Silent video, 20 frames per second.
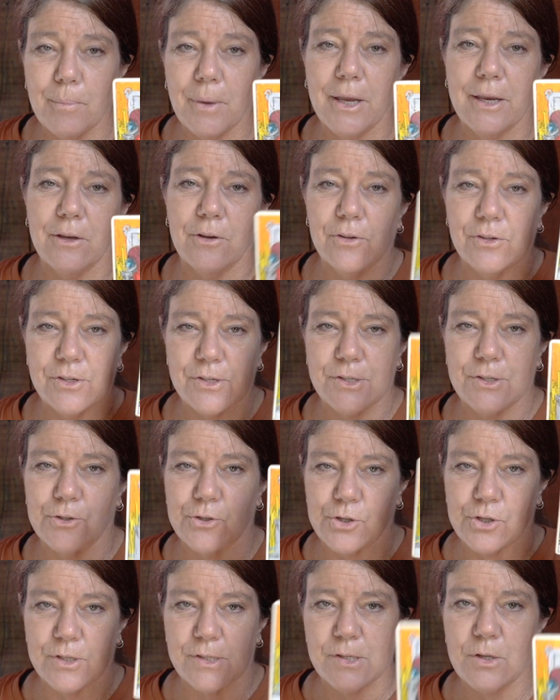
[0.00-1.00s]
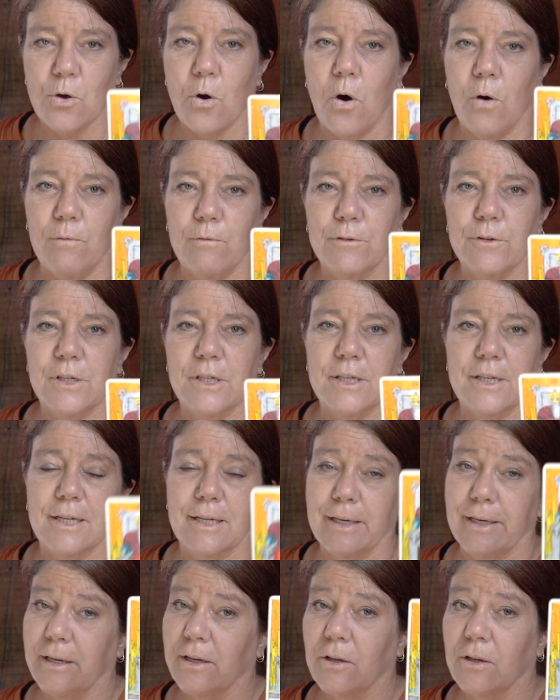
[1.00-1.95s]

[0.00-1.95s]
make your decisions confidently.